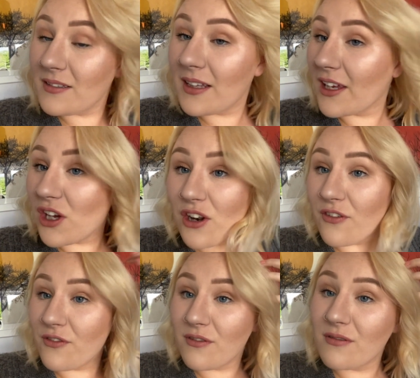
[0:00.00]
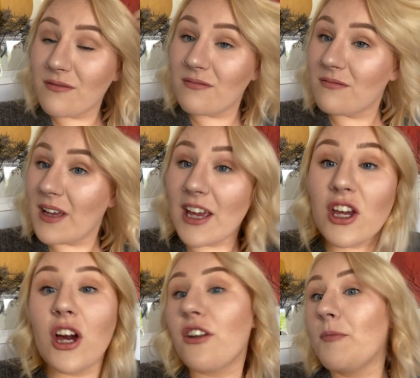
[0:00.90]
It
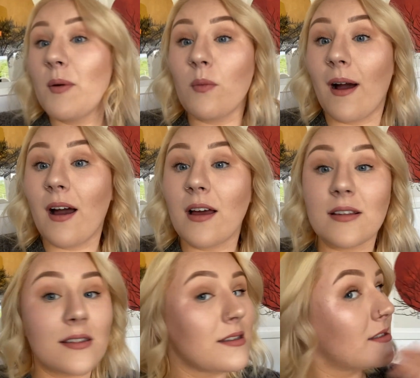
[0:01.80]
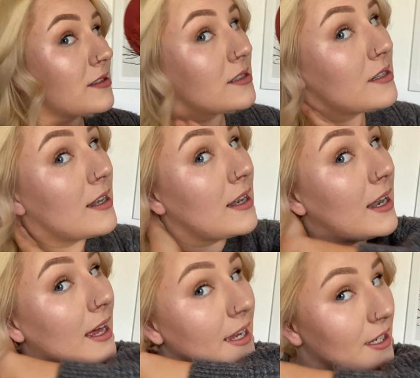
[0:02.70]
could have been worse,
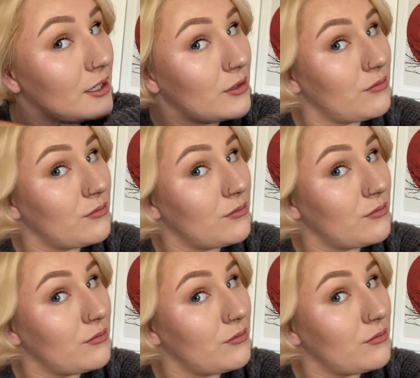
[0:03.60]
like,